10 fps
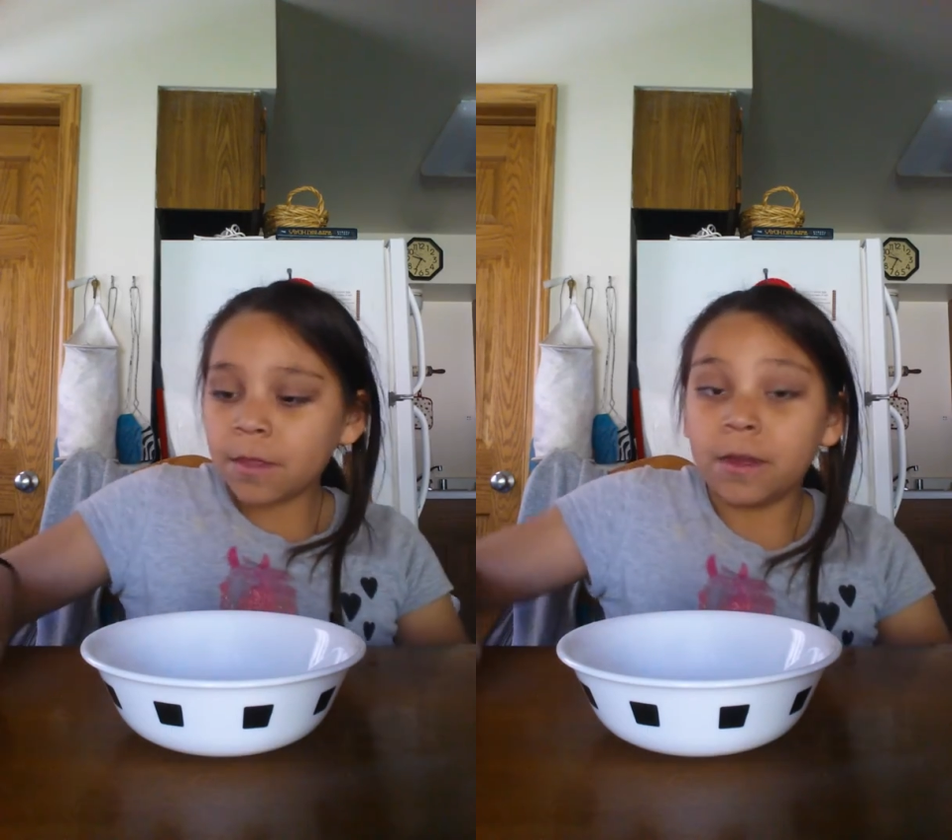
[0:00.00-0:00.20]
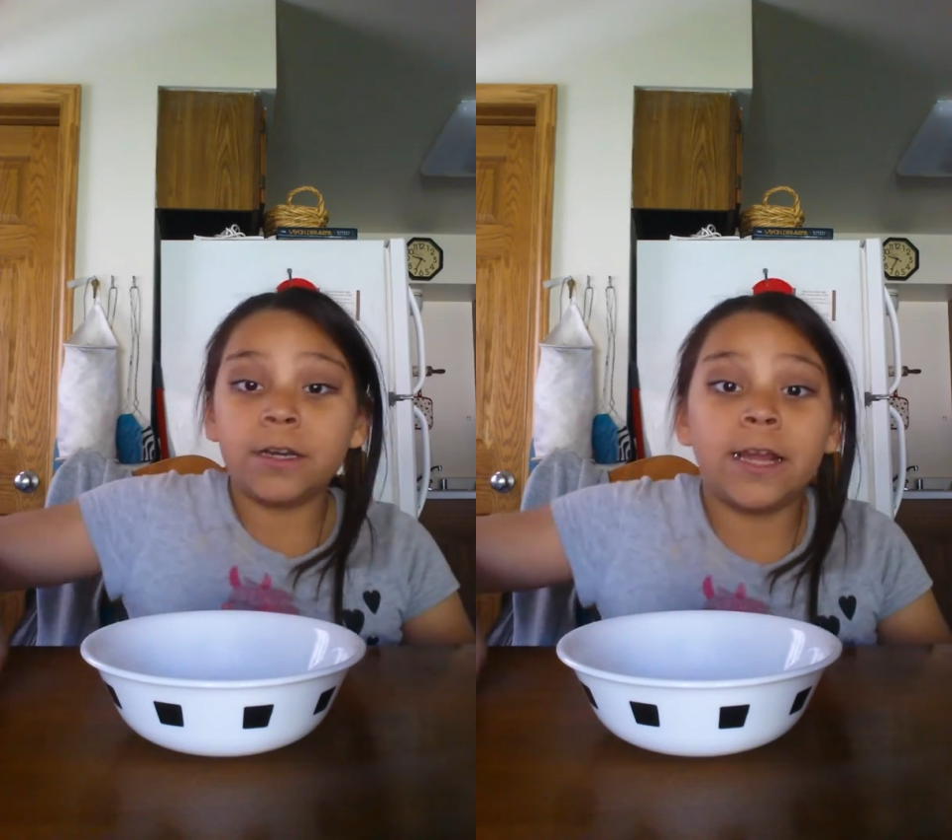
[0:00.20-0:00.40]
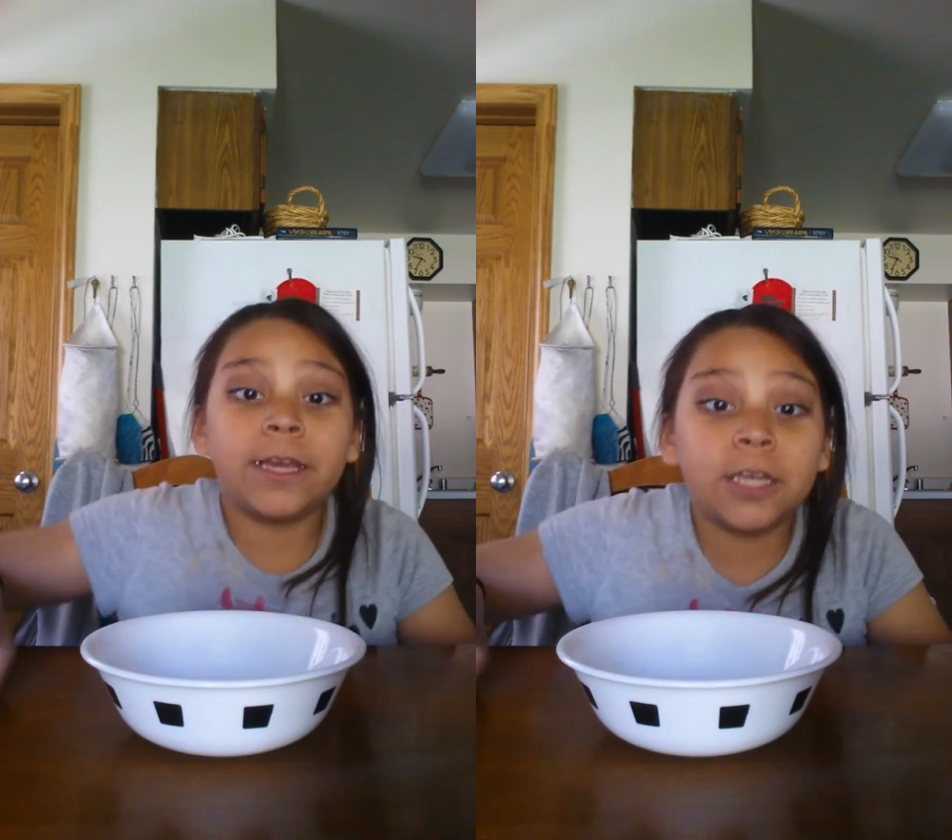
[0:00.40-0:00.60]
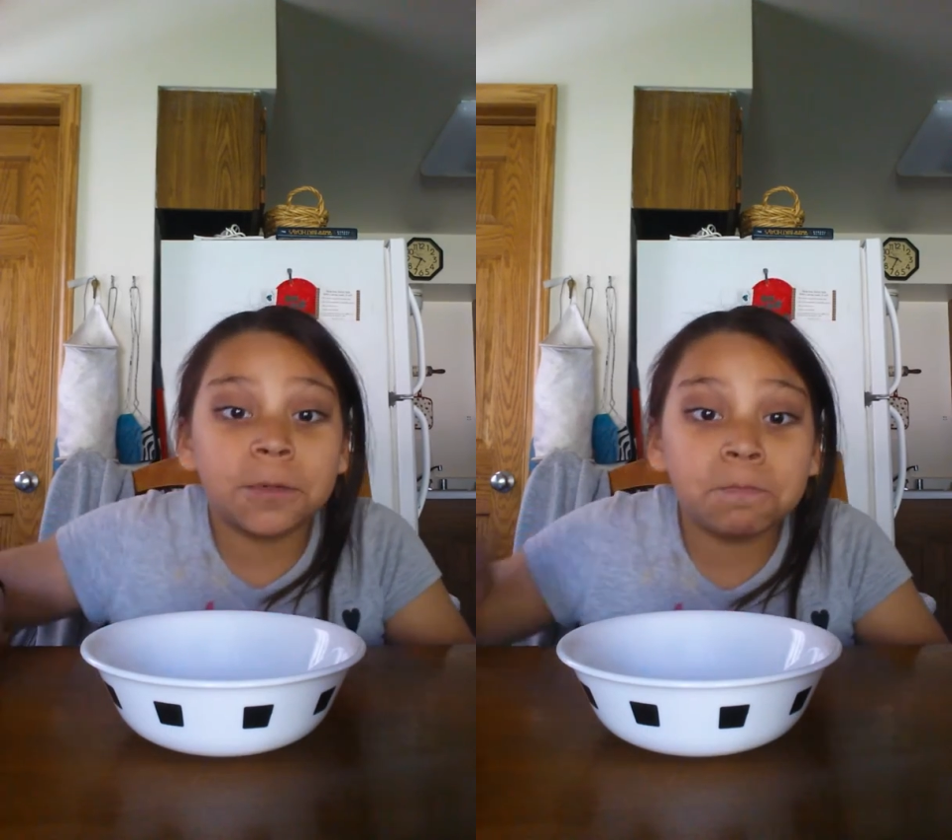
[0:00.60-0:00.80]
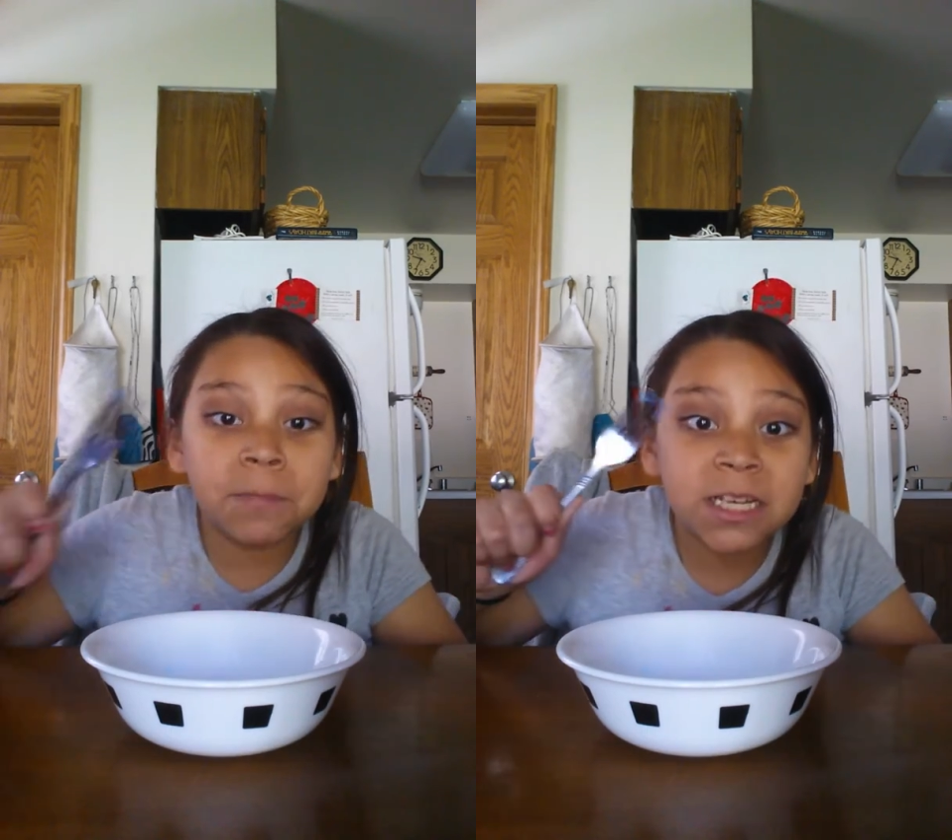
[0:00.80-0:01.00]
And take your
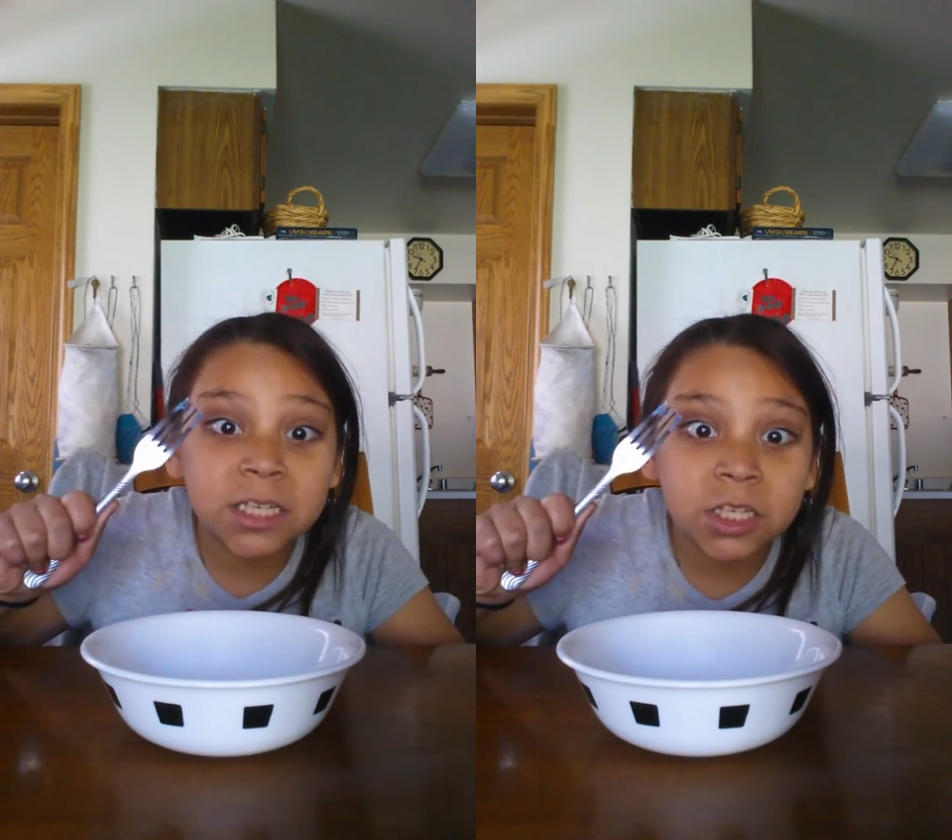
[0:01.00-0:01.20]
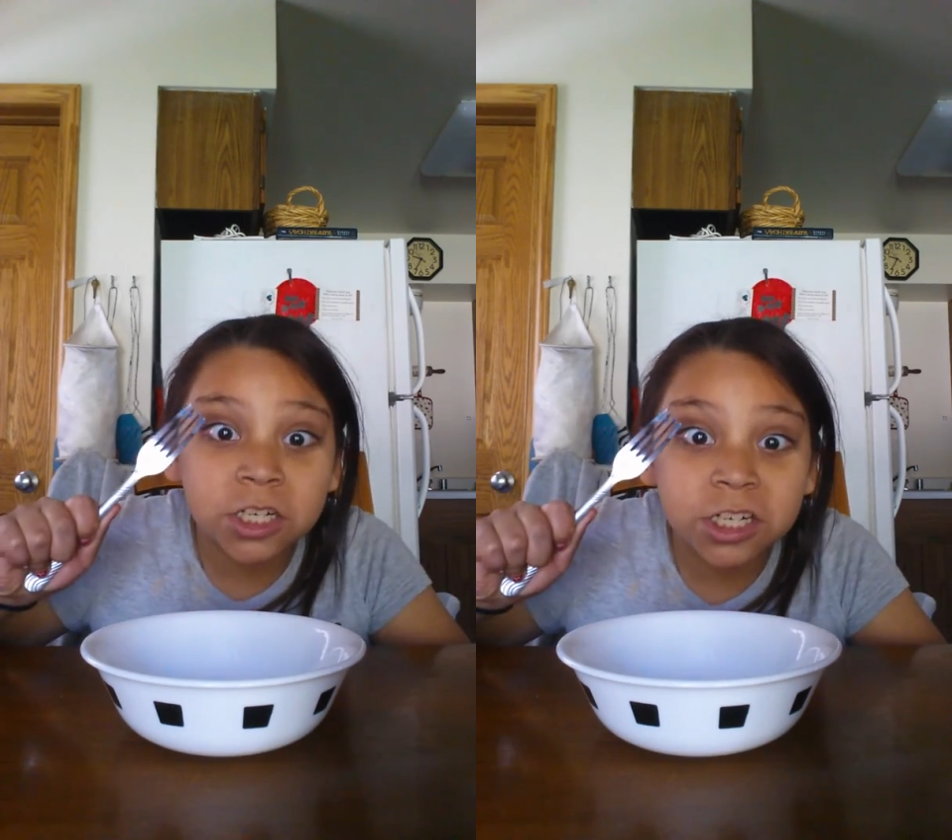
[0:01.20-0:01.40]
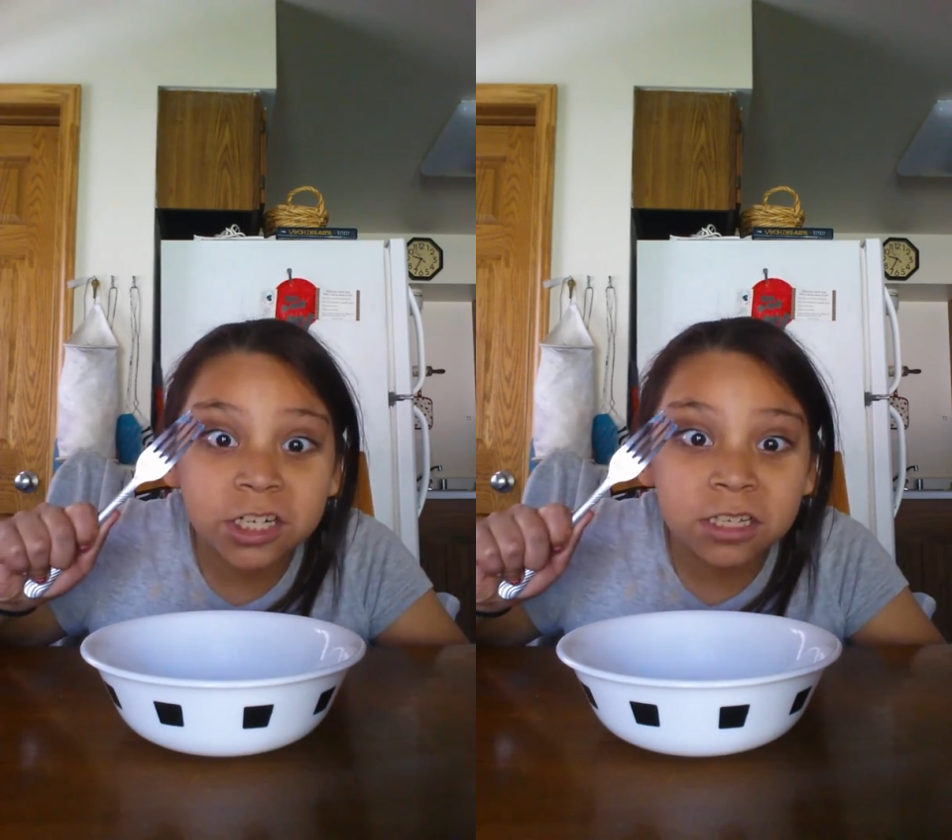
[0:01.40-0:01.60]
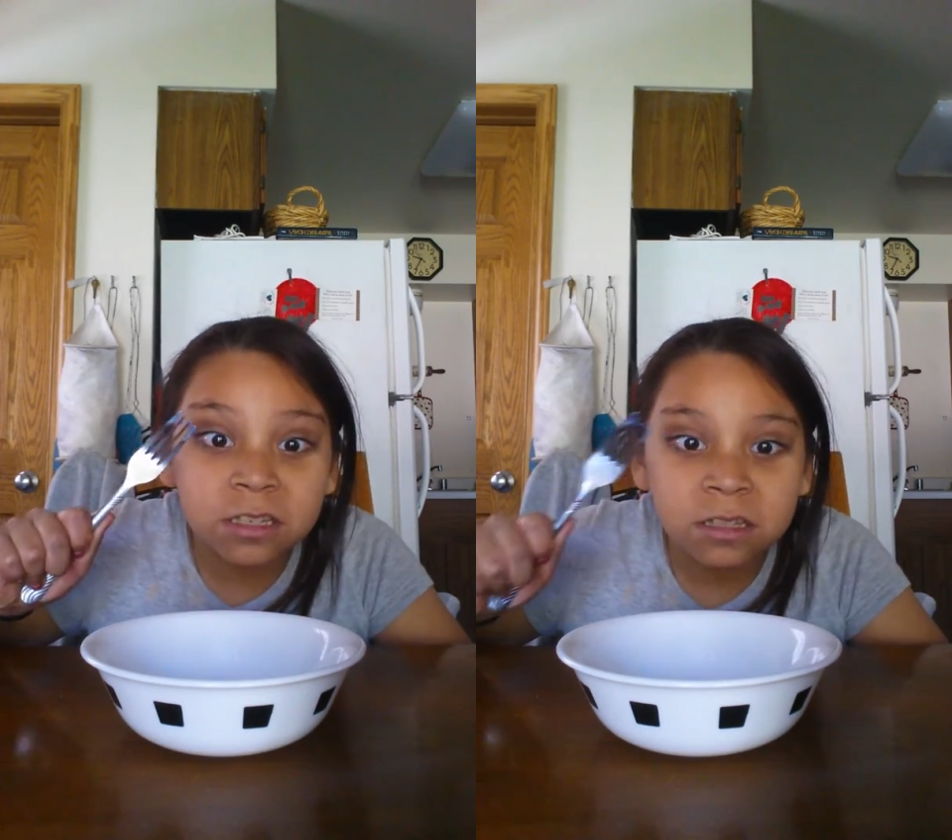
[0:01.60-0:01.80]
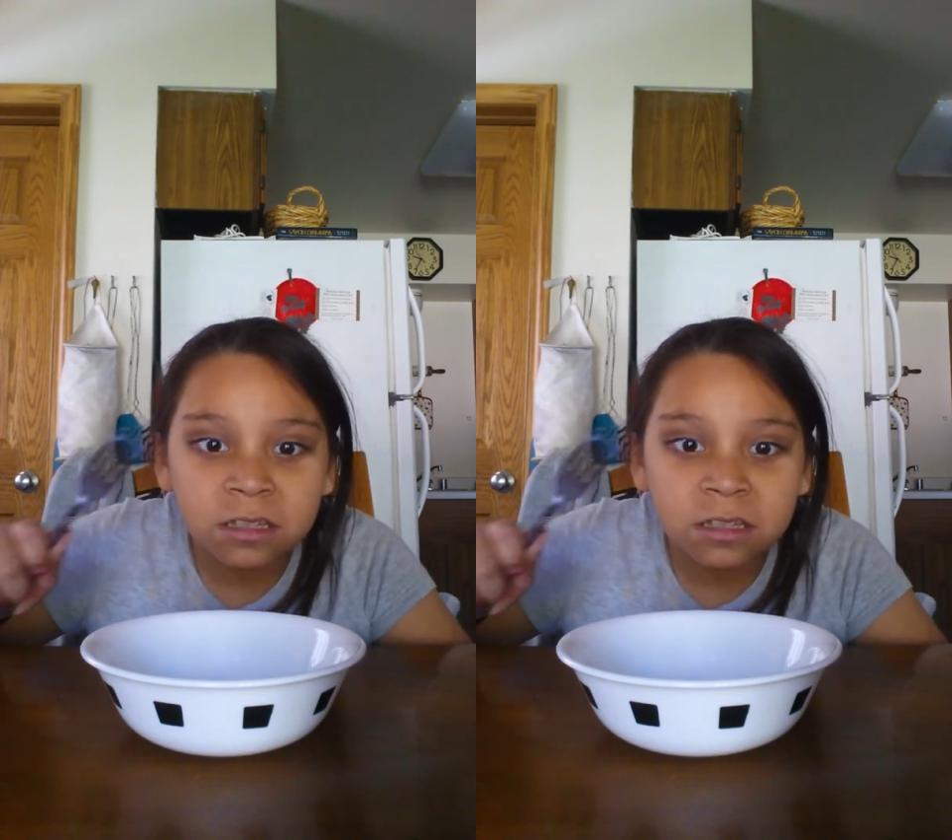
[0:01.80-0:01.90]
mixers.